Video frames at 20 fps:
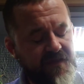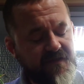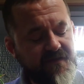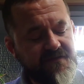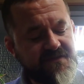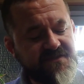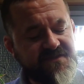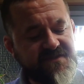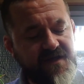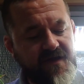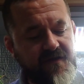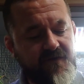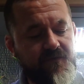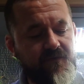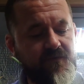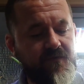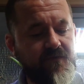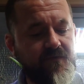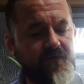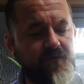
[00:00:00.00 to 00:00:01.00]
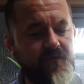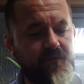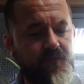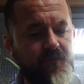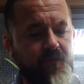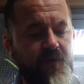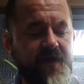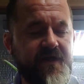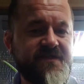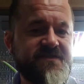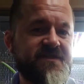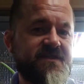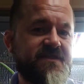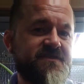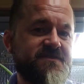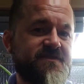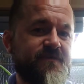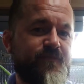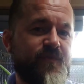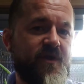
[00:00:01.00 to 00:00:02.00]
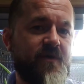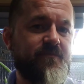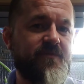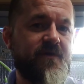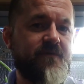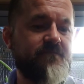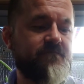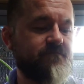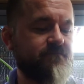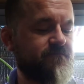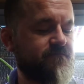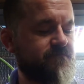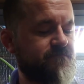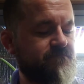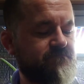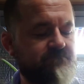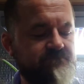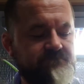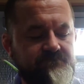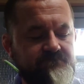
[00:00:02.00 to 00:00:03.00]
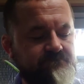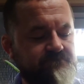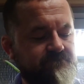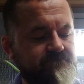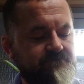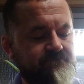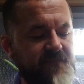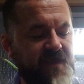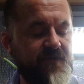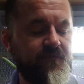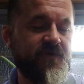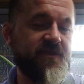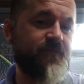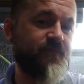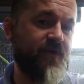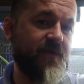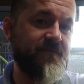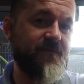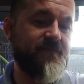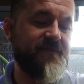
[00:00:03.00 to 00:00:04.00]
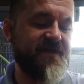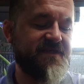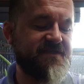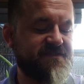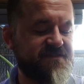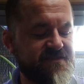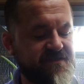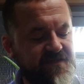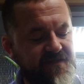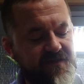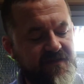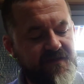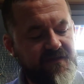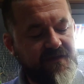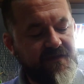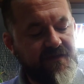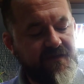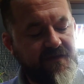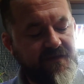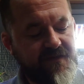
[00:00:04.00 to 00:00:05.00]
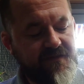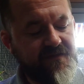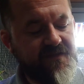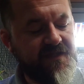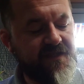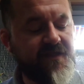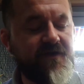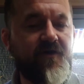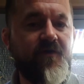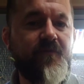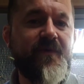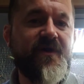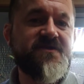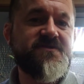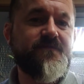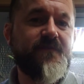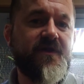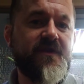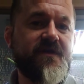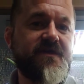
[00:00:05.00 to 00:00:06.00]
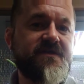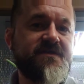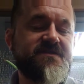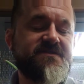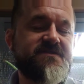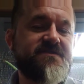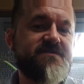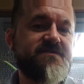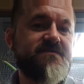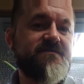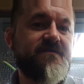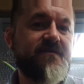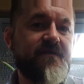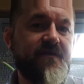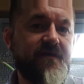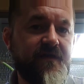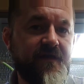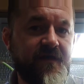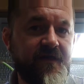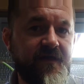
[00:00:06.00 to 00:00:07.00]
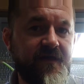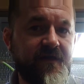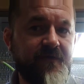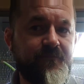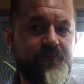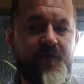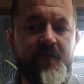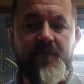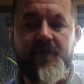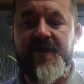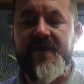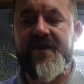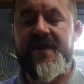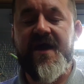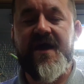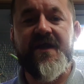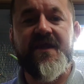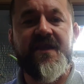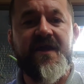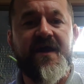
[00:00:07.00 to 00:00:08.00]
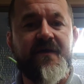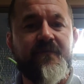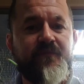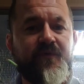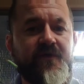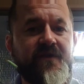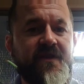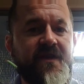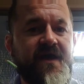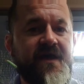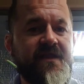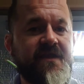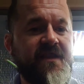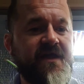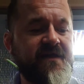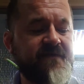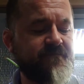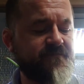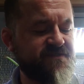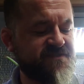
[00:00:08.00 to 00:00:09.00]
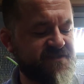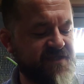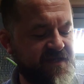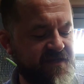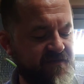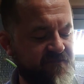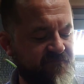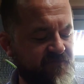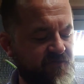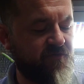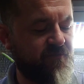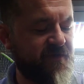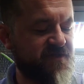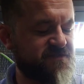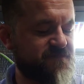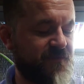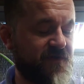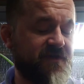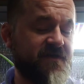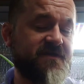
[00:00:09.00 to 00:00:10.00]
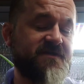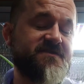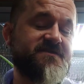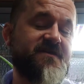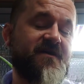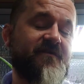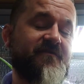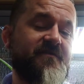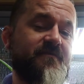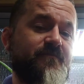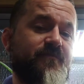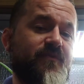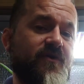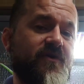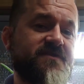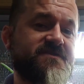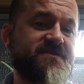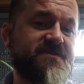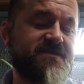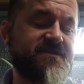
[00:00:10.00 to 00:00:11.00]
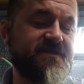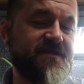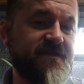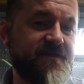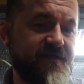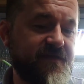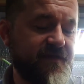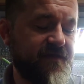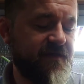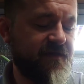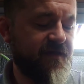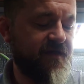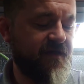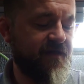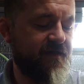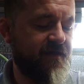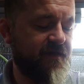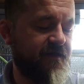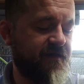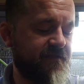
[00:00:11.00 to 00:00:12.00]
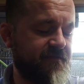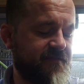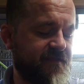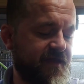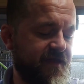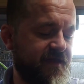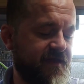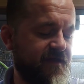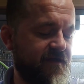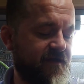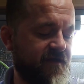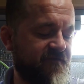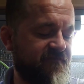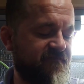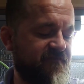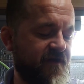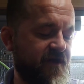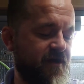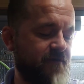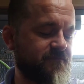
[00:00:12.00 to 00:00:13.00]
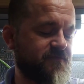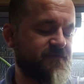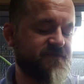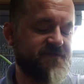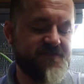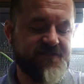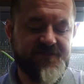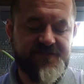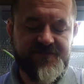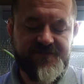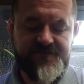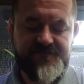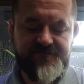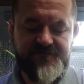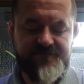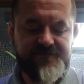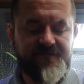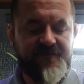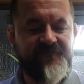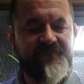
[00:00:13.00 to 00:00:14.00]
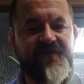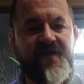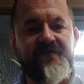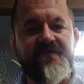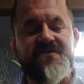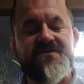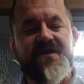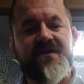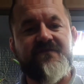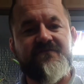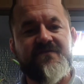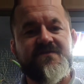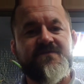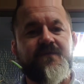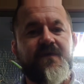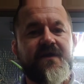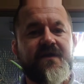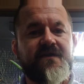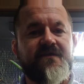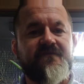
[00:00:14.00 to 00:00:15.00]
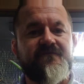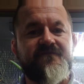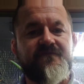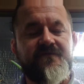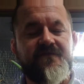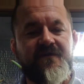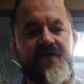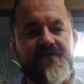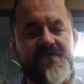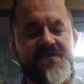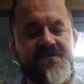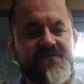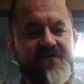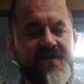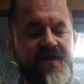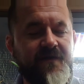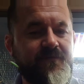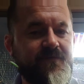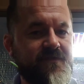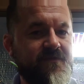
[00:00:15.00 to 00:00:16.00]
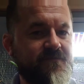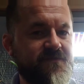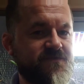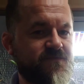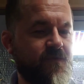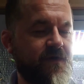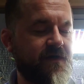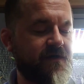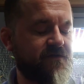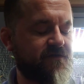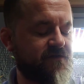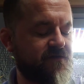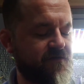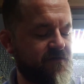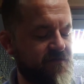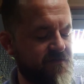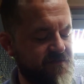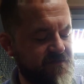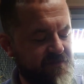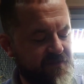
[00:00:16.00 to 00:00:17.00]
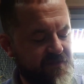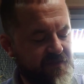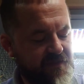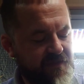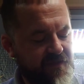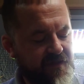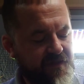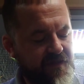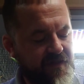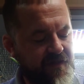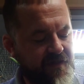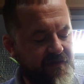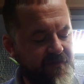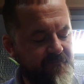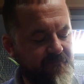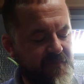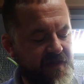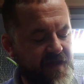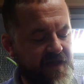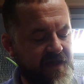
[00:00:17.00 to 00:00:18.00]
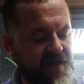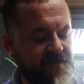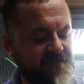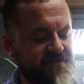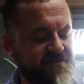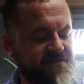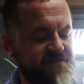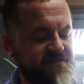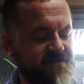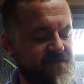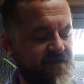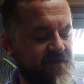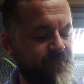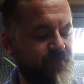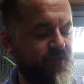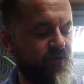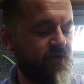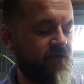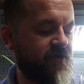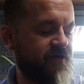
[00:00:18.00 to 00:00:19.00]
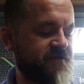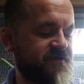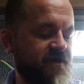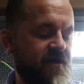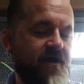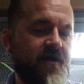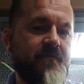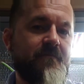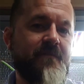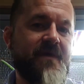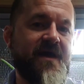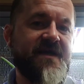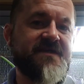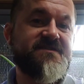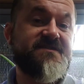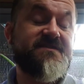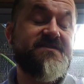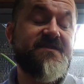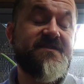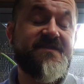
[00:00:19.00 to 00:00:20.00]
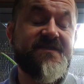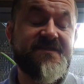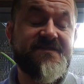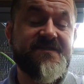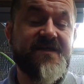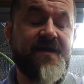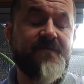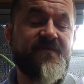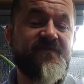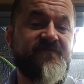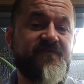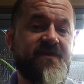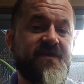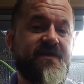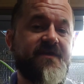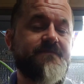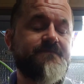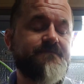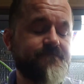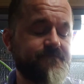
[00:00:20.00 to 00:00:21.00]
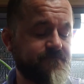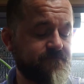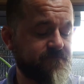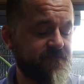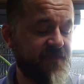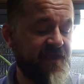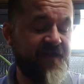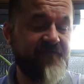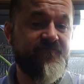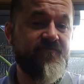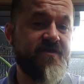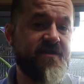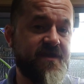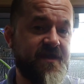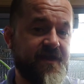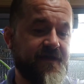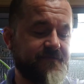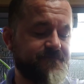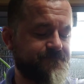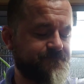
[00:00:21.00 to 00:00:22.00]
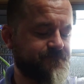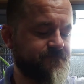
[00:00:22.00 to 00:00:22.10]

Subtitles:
So what is it that's the problem? Well, the problem is nearly all Bosc monitors, probably 99.99% of Bosc monitors are imported. They are farmed, which is a very generous way of not describing them as wild caught, and imported en masse this time of year, every year.